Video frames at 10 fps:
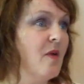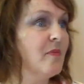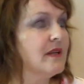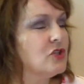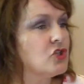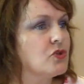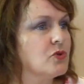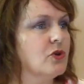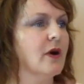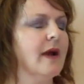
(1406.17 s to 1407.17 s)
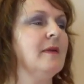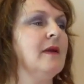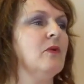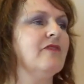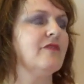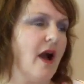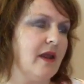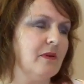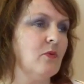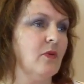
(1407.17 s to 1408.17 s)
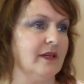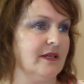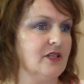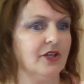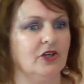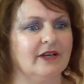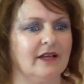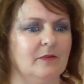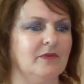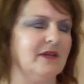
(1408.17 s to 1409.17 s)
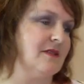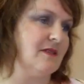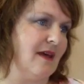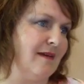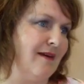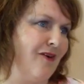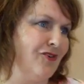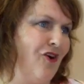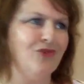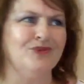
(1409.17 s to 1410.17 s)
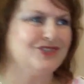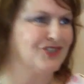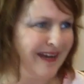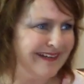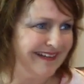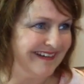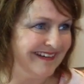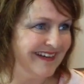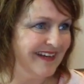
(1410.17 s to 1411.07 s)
But it's true. I mean, we've got to be willing to look at the bits that aren't always shiny.